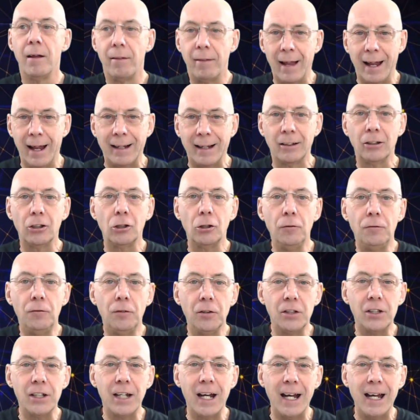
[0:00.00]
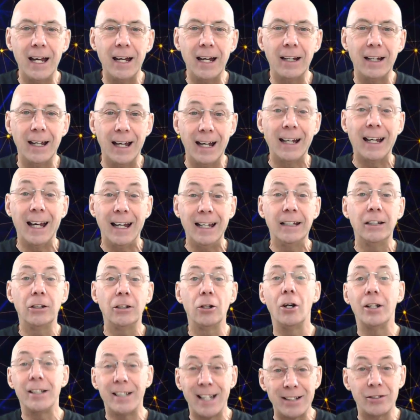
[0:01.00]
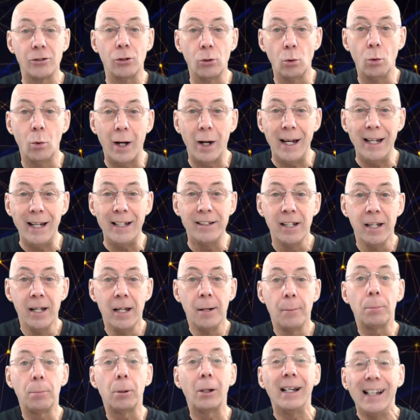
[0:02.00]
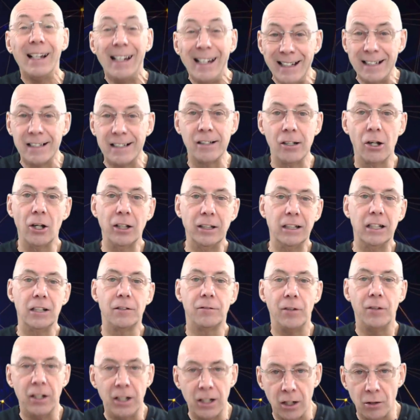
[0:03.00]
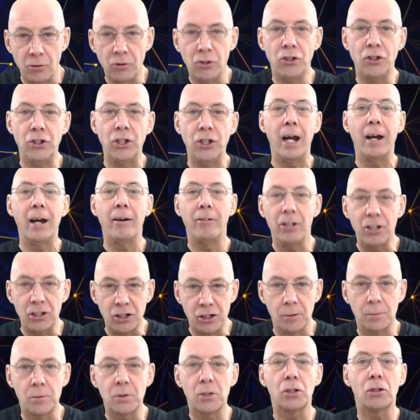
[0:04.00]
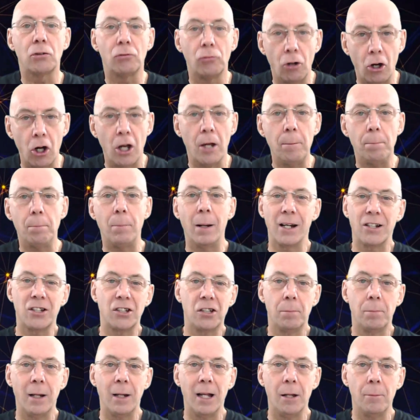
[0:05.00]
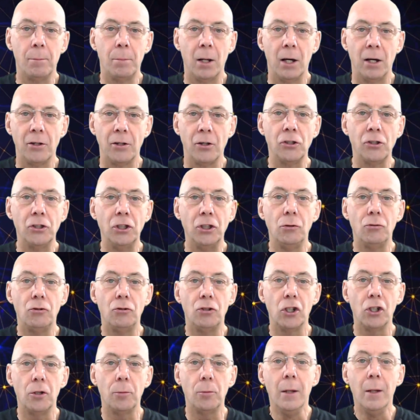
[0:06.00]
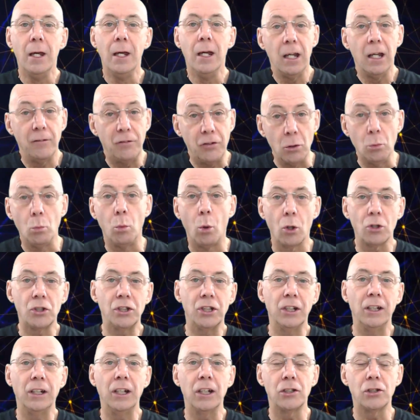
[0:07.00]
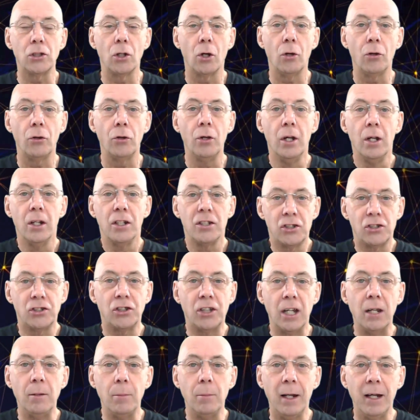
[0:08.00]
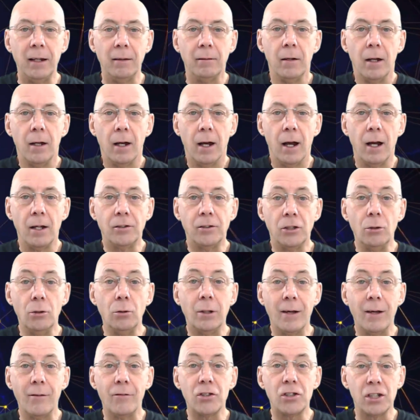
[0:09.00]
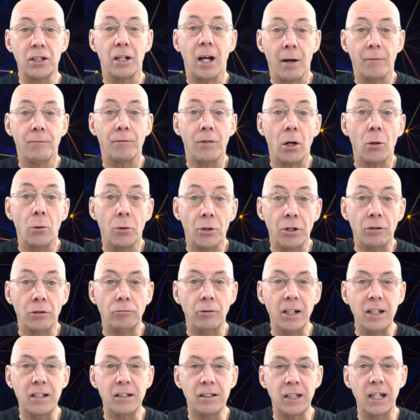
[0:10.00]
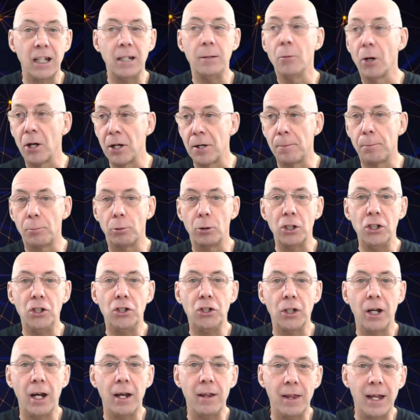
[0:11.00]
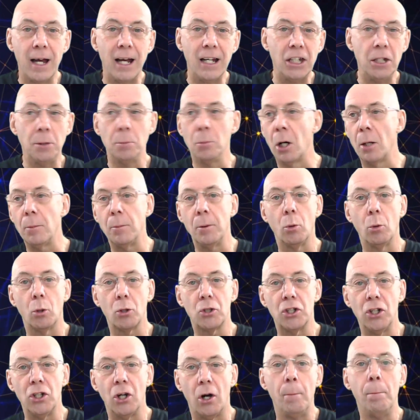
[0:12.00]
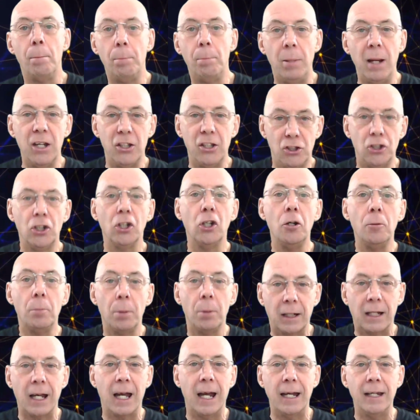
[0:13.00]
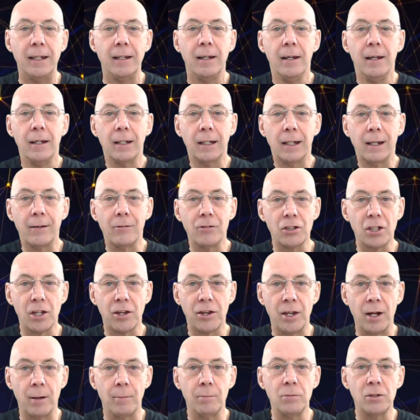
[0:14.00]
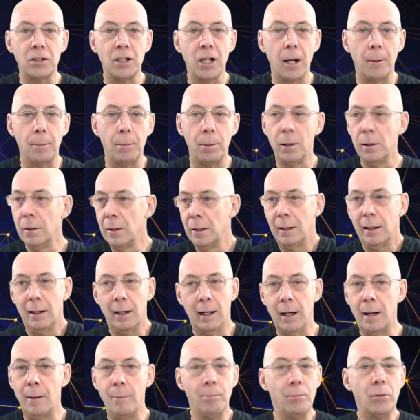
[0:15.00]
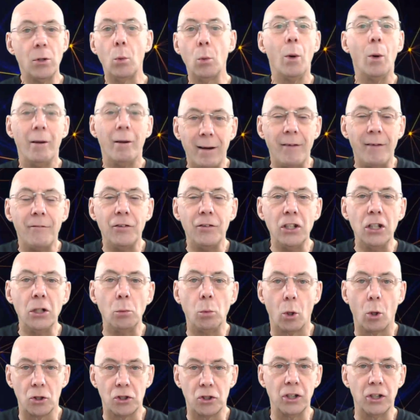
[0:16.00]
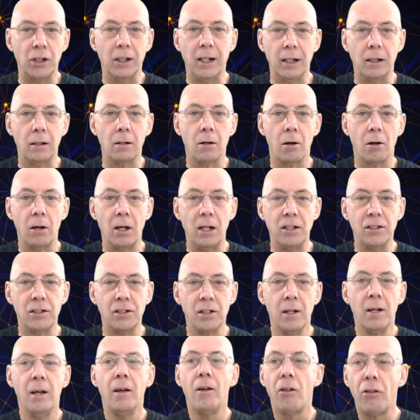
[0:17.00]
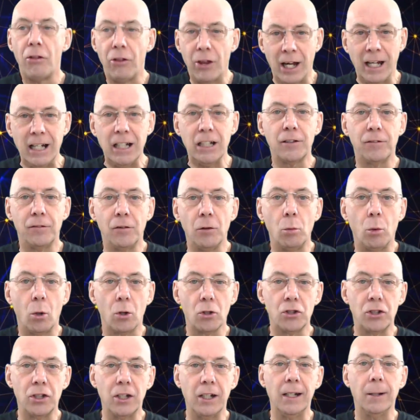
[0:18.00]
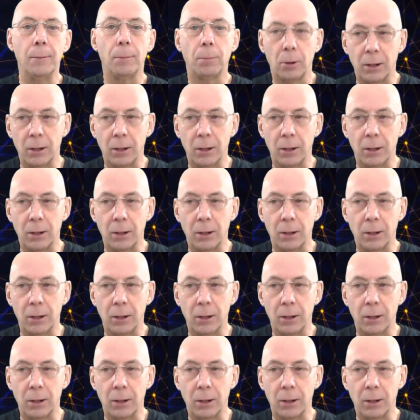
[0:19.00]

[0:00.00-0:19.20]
That'll do for today. Again, guys, as always, please like this video, share it, subscribe, bash the bell button on YouTube. If you're watching this on Steemit, do give us an upvote and a re-steam. I'd appreciate that. You might be watching it on Bit.Tube. Again, give us a thumbs up. Wherever you're watching it, guys, thanks for watching.